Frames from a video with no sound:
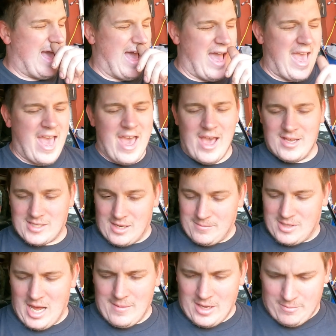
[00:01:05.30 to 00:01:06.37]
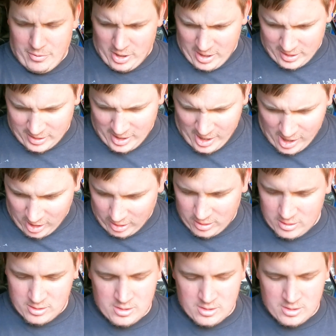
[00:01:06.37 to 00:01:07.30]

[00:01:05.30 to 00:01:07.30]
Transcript: Hey, some dummy put it in gear.